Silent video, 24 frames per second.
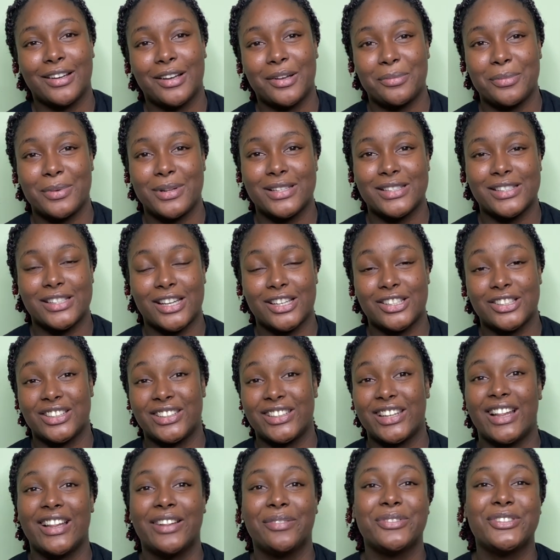comment section.
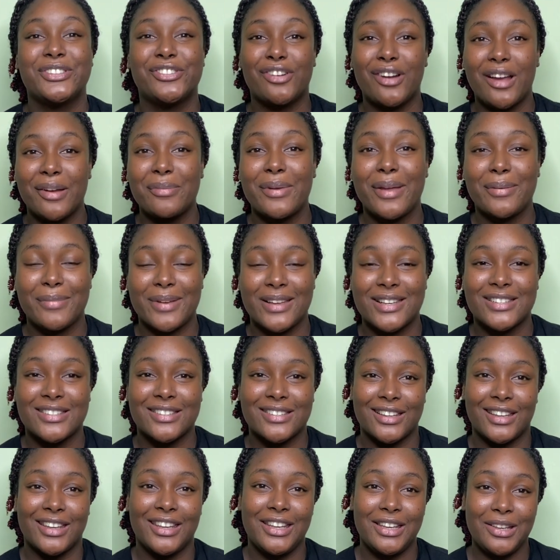I'll try my best
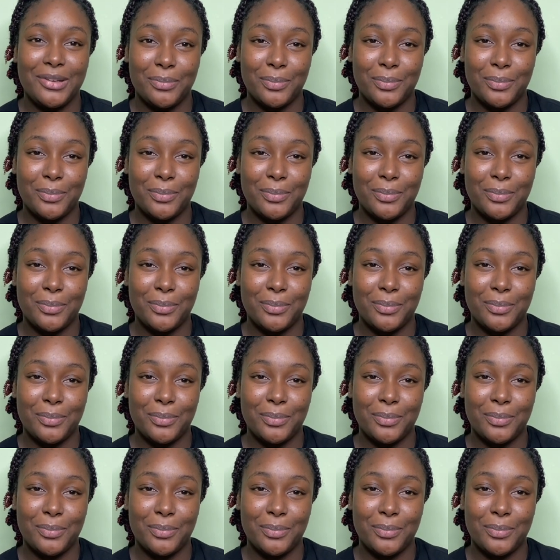to keep